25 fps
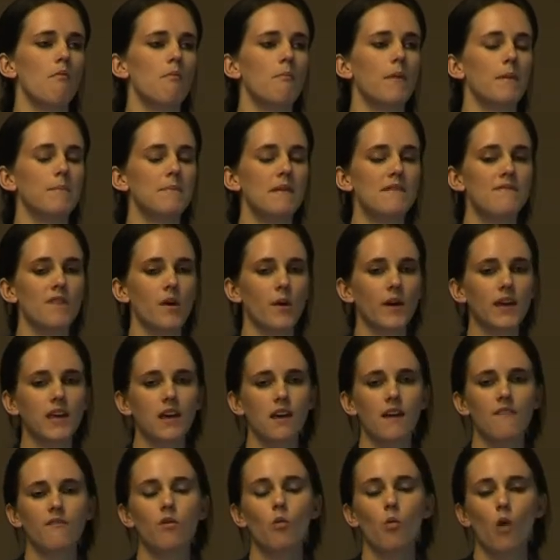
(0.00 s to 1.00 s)
but be very
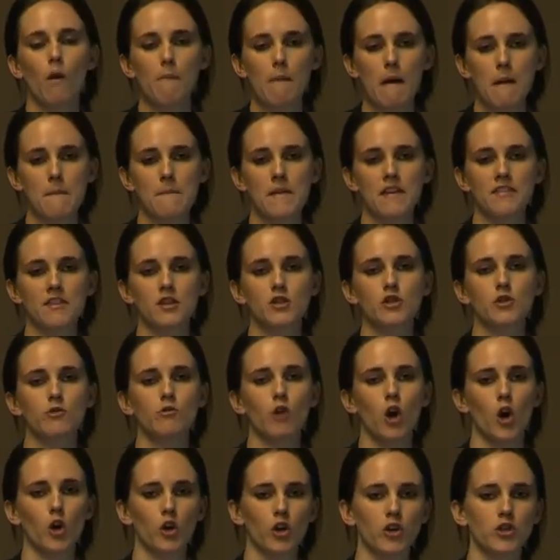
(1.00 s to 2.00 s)
careful what payment methods you
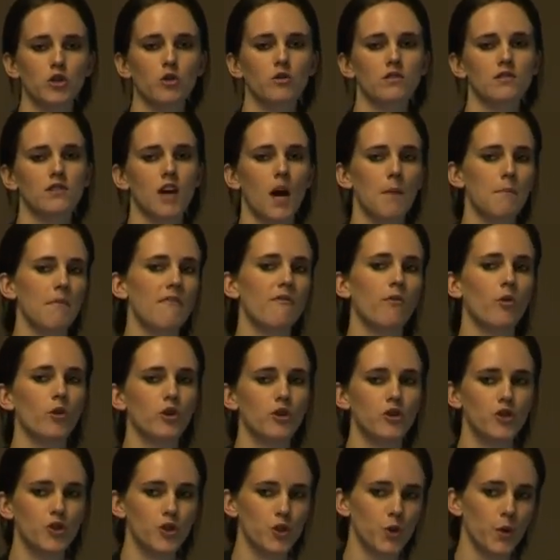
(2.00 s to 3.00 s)
load onto your site before
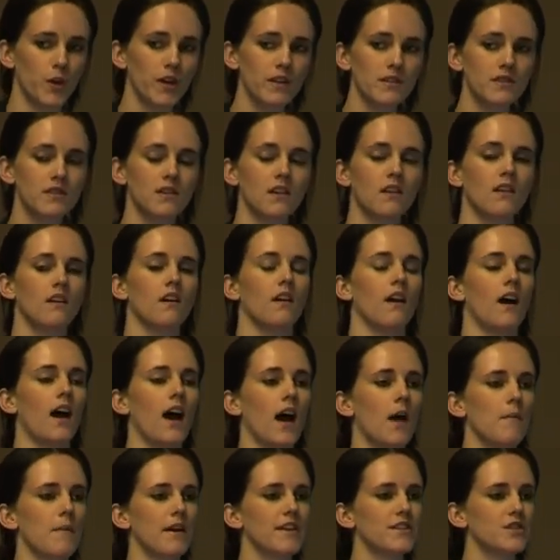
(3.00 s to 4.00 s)
you do it.
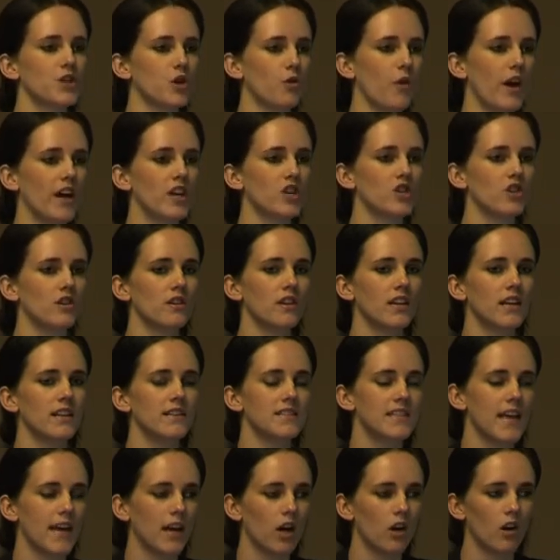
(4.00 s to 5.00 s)
Integration can
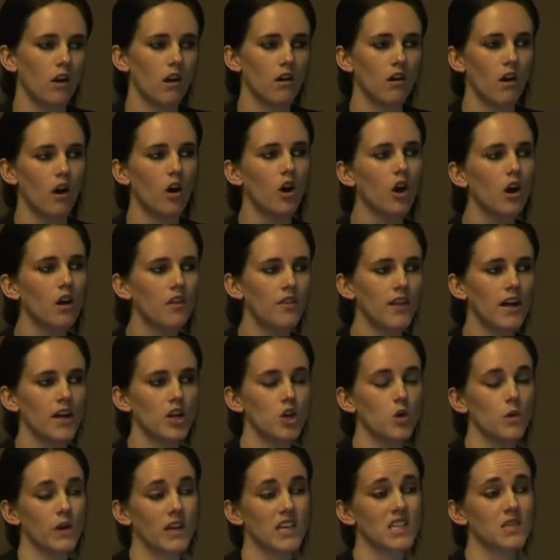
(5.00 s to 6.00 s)
take a lot longer than
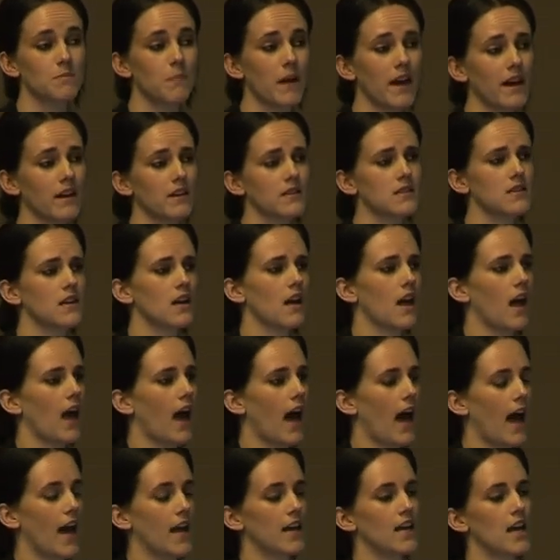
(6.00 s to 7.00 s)
you expect,
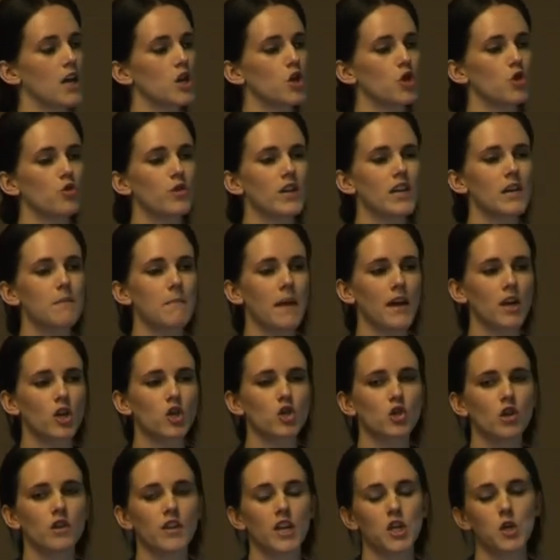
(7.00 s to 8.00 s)
and you need to make
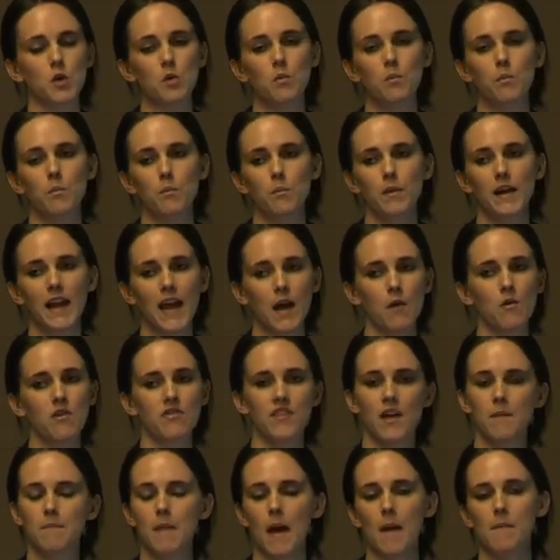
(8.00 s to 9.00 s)
sure that you play with
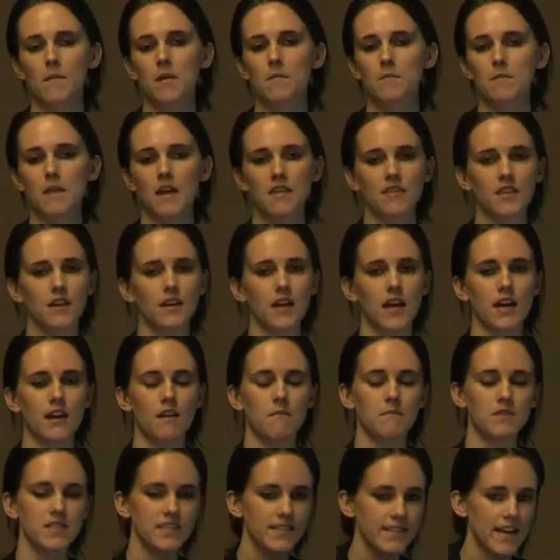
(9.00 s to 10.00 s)
that payment method in a
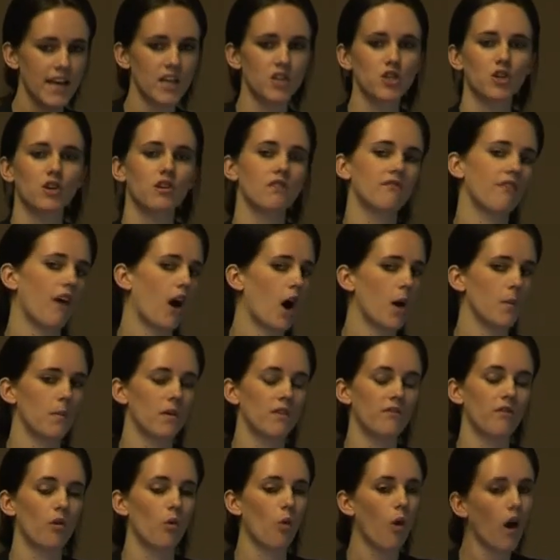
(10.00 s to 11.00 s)
staging
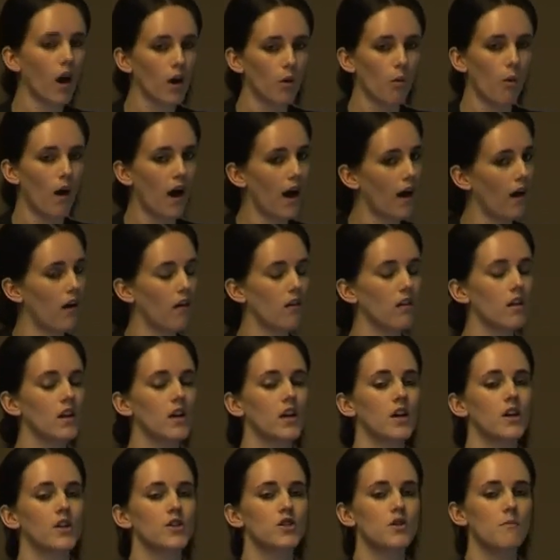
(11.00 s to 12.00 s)
environment for quite a while
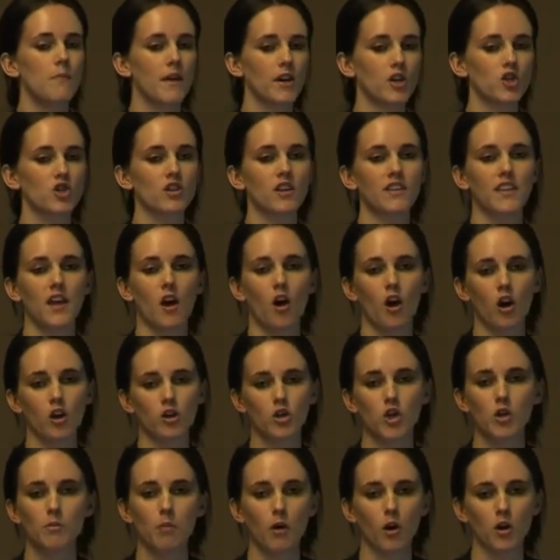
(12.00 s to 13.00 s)
to make sure that there
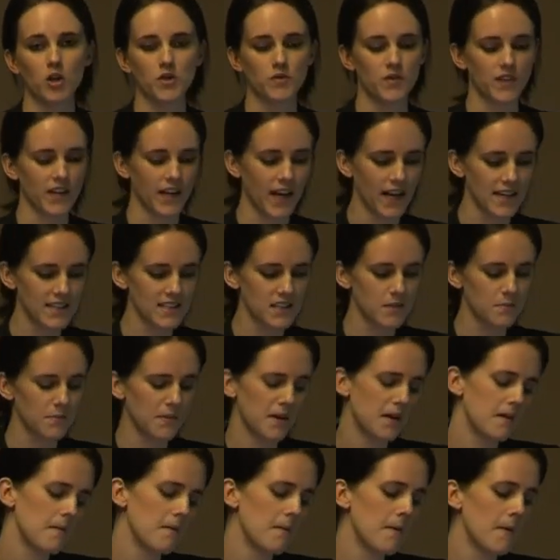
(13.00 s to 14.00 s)
aren't loopholes for the
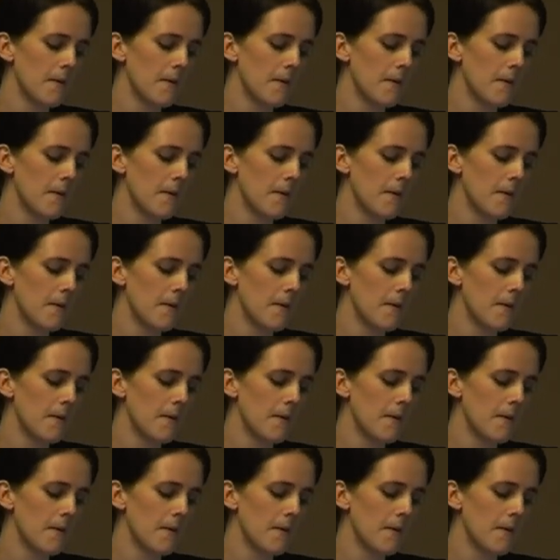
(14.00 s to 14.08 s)
customer.